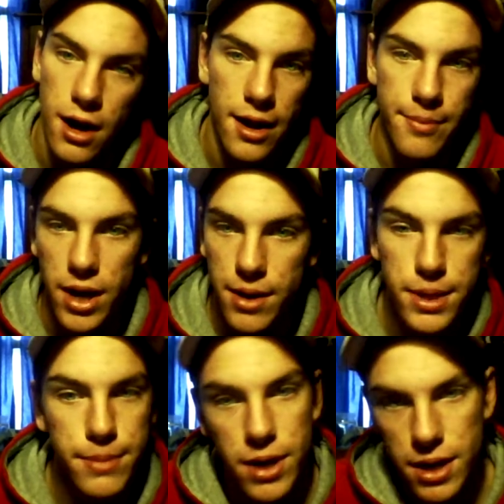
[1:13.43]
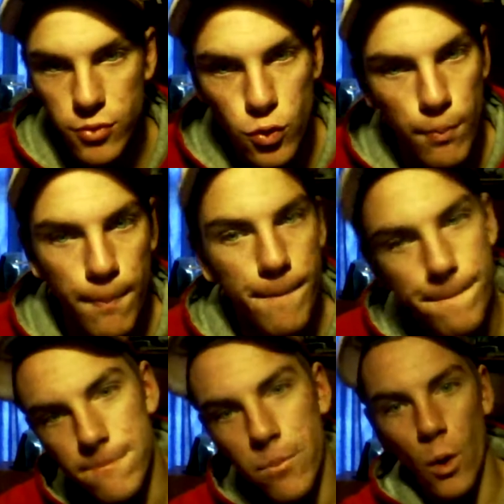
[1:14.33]
all right bada bing bada boom
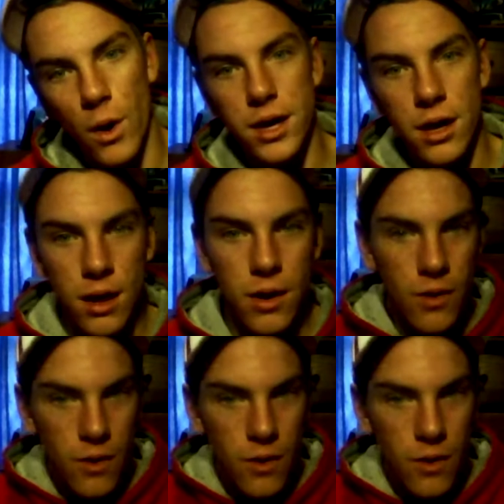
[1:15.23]
boy